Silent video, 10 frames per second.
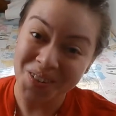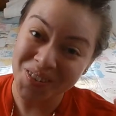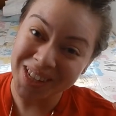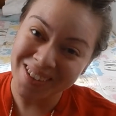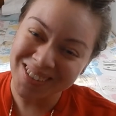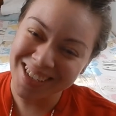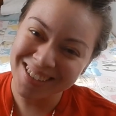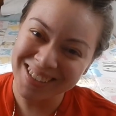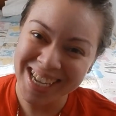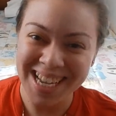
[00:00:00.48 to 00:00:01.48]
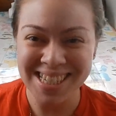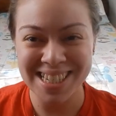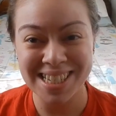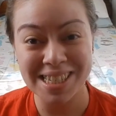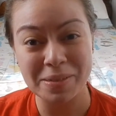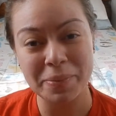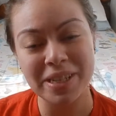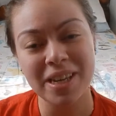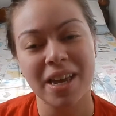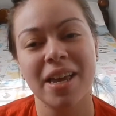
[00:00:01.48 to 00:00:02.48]
Hola, hola, hola, guys. It's
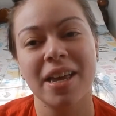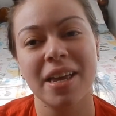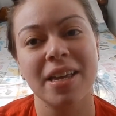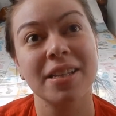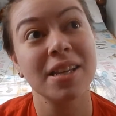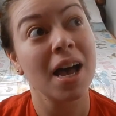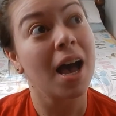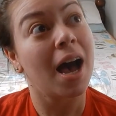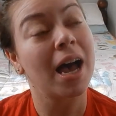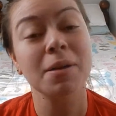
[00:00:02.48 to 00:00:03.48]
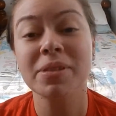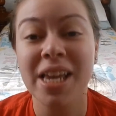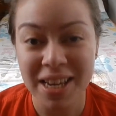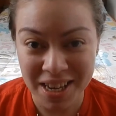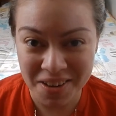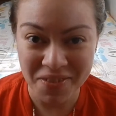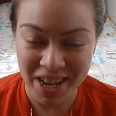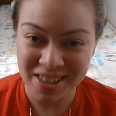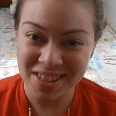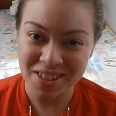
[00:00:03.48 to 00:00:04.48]
me, and I'm taking
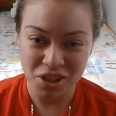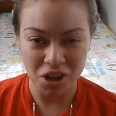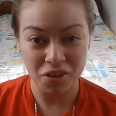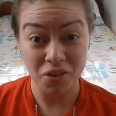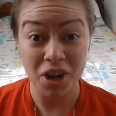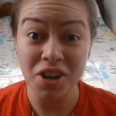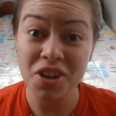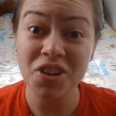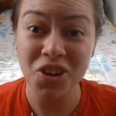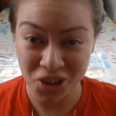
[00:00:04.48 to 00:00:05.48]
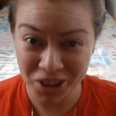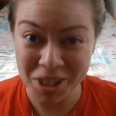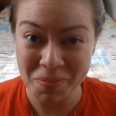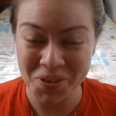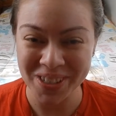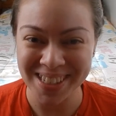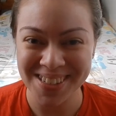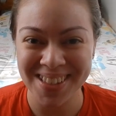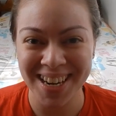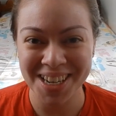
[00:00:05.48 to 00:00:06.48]
advantage of another early morning
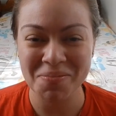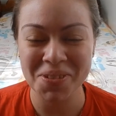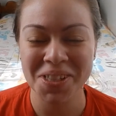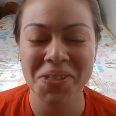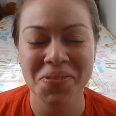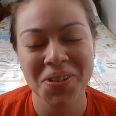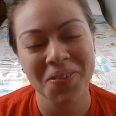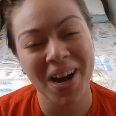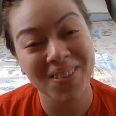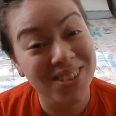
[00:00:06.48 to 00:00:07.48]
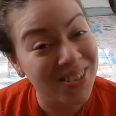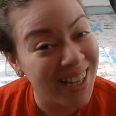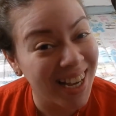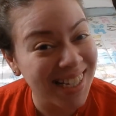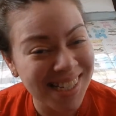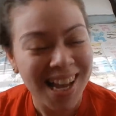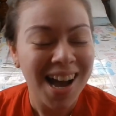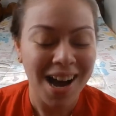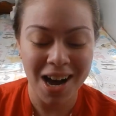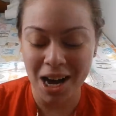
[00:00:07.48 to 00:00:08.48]
so that I can bring this video out to you guys.
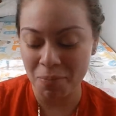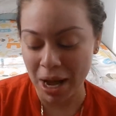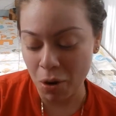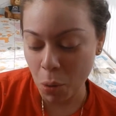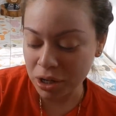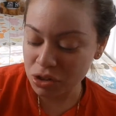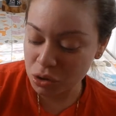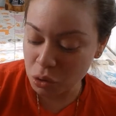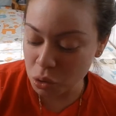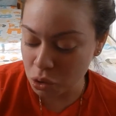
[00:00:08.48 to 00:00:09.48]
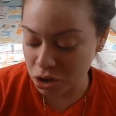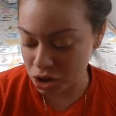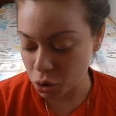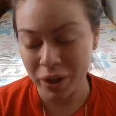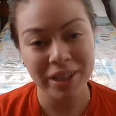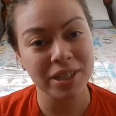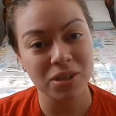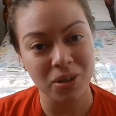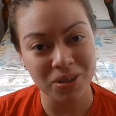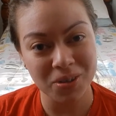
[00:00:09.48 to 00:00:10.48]
I want to just quickly
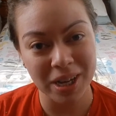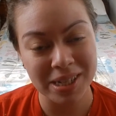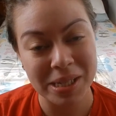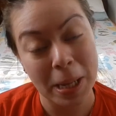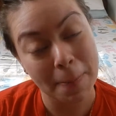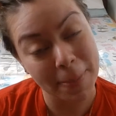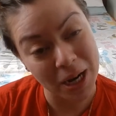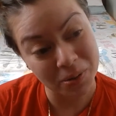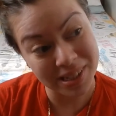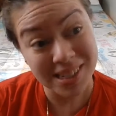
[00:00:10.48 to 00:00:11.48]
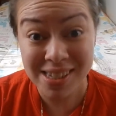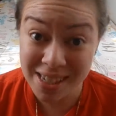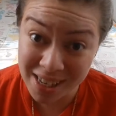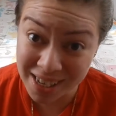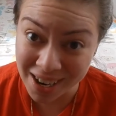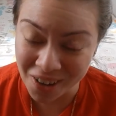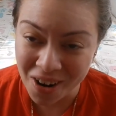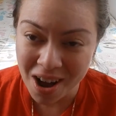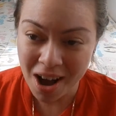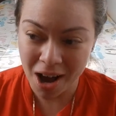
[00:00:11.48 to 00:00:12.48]
talk to you guys about skincare.
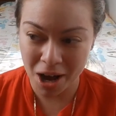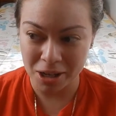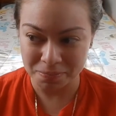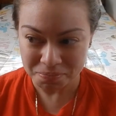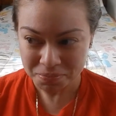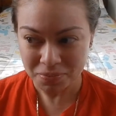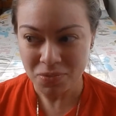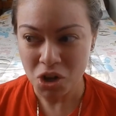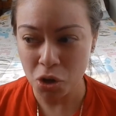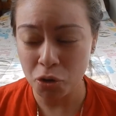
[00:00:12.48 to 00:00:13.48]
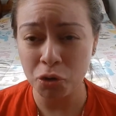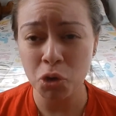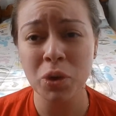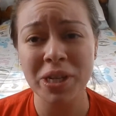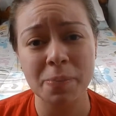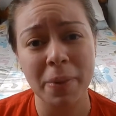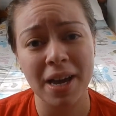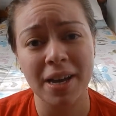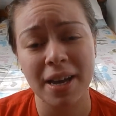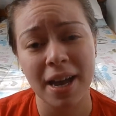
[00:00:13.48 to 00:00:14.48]
A few weeks
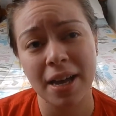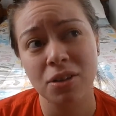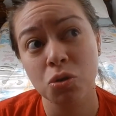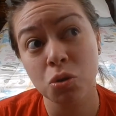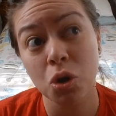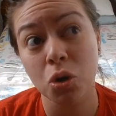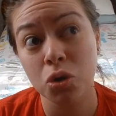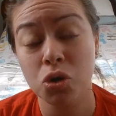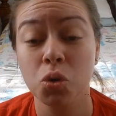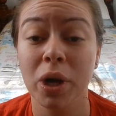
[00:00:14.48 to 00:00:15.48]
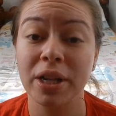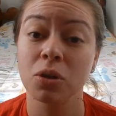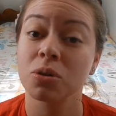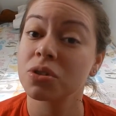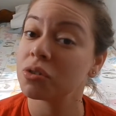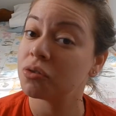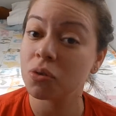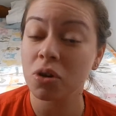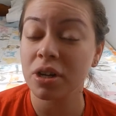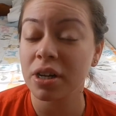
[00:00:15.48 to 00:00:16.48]
back, I had to go to a local
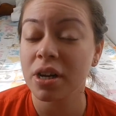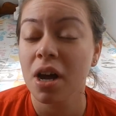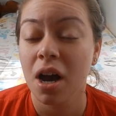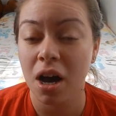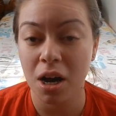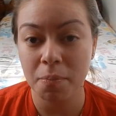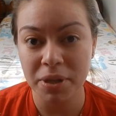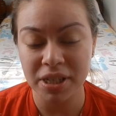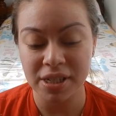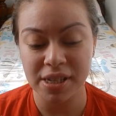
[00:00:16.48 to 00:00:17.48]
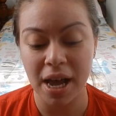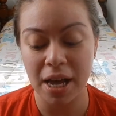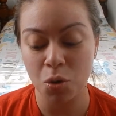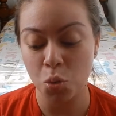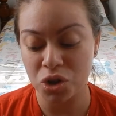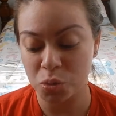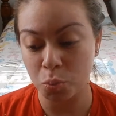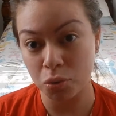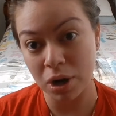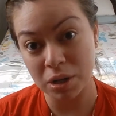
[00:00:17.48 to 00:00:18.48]
Sephora because I was
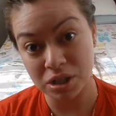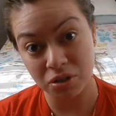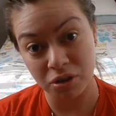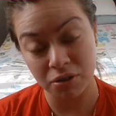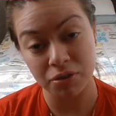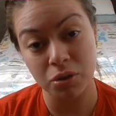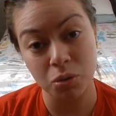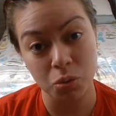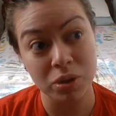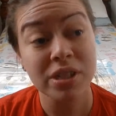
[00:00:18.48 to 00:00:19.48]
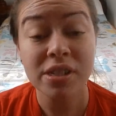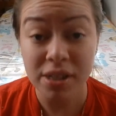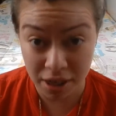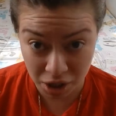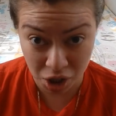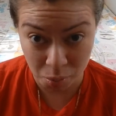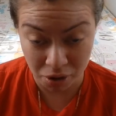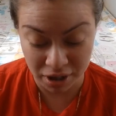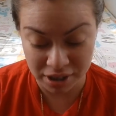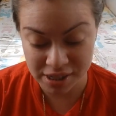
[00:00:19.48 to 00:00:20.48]
browsing around for new skincare
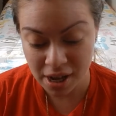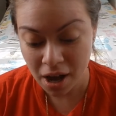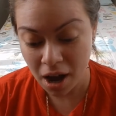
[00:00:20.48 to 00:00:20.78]
products.